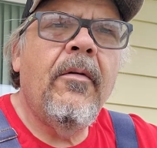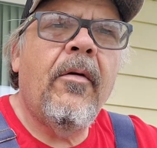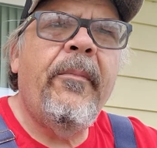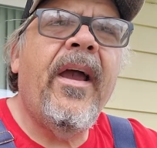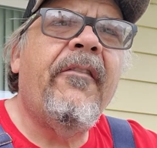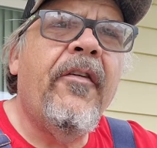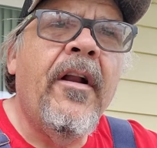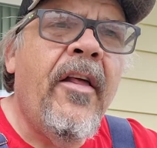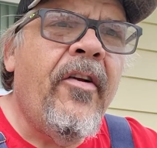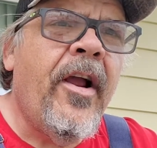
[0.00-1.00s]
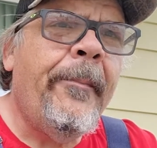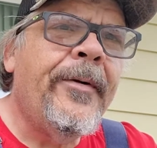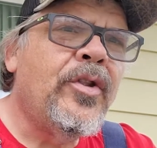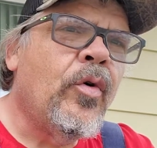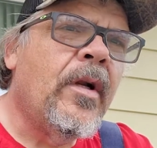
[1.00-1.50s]
We're back for another
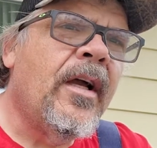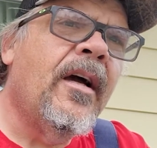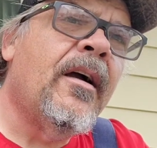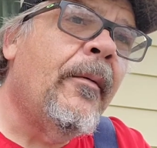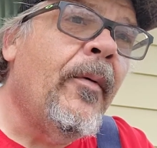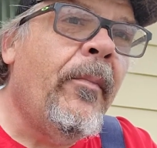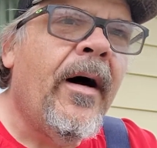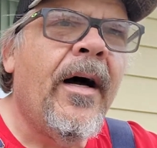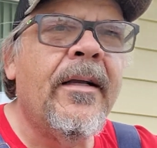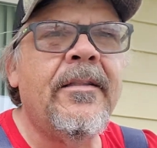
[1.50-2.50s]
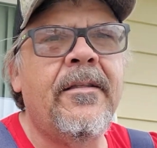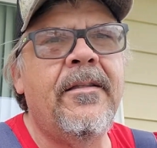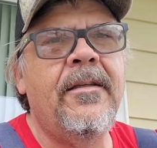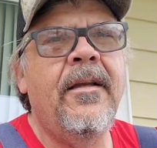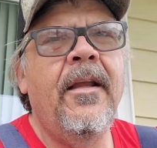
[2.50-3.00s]
episode. I got a couple
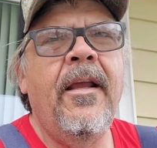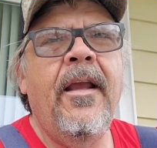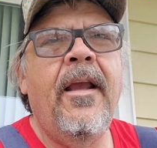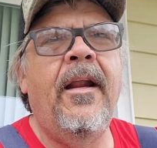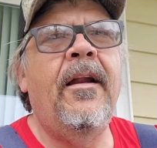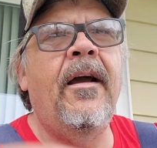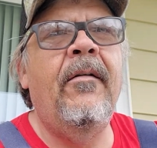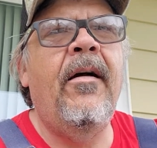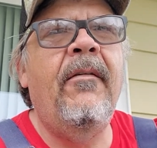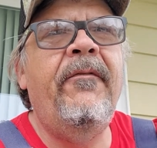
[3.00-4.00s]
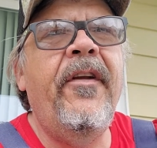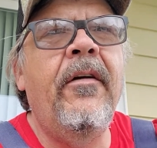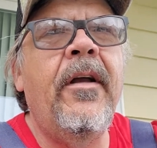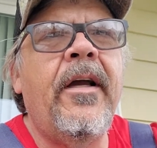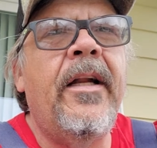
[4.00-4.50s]
boxes. And uh, I'm
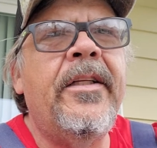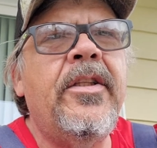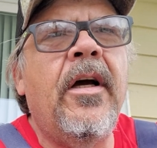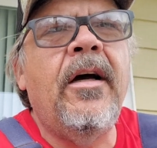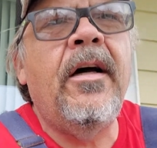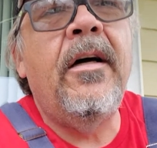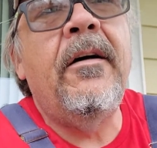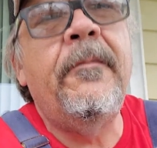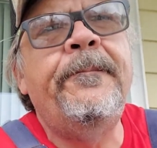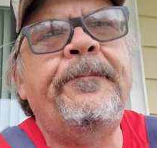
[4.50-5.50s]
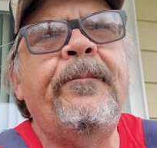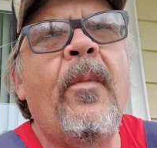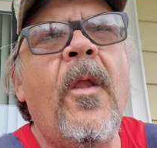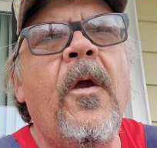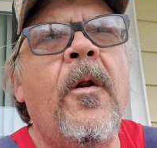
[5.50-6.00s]
feeling kind of, uh,
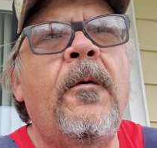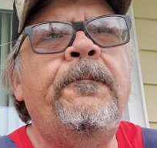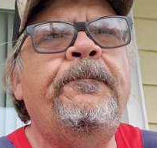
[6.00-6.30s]
you know,